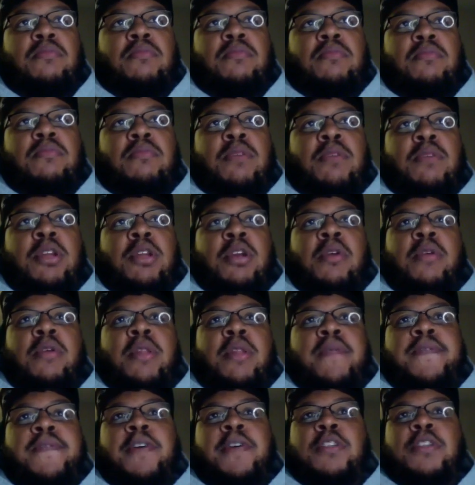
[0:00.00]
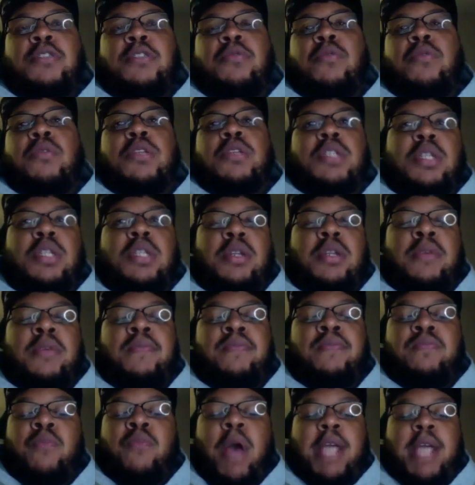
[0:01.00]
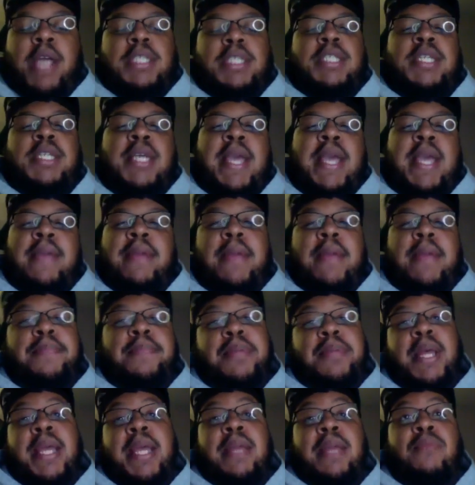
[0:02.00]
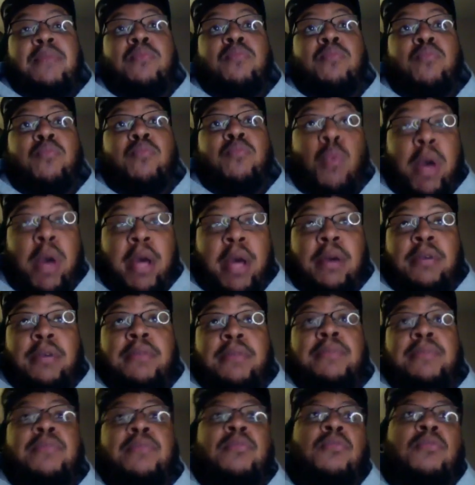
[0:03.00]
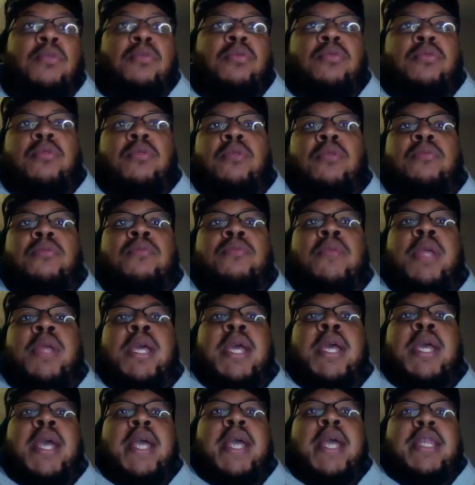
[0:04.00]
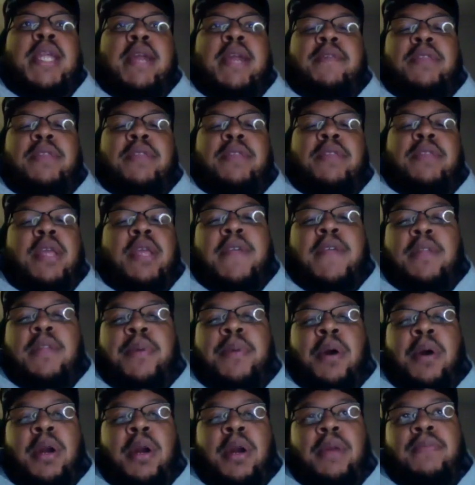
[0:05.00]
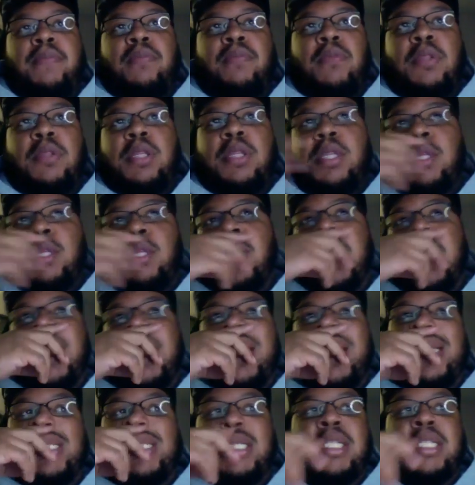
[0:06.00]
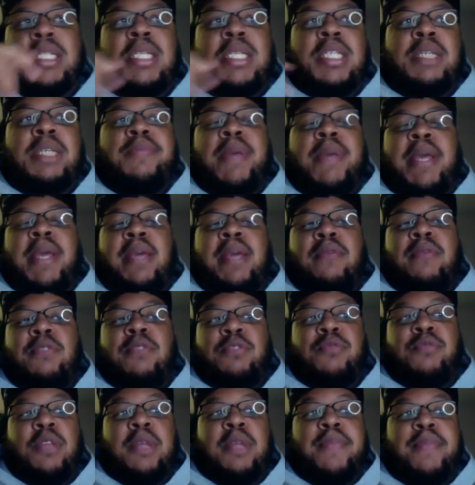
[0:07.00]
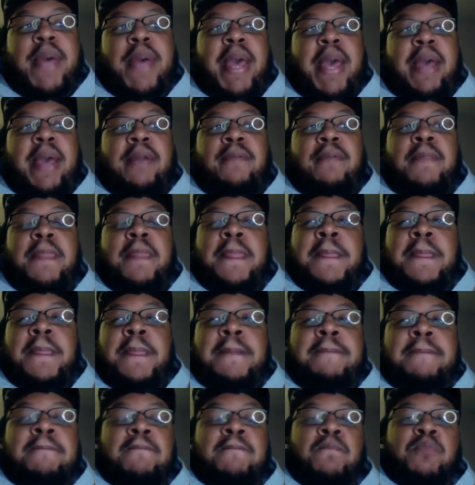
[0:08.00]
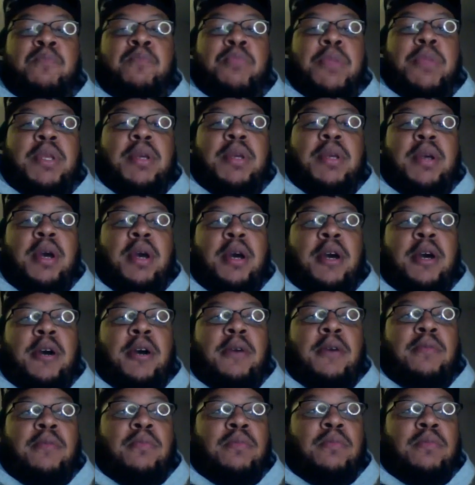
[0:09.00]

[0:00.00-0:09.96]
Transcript: in the first 2 quarters of the Washington game, they played well, quote unquote. And then everything fell apart. And his decision-making was really bad. Well,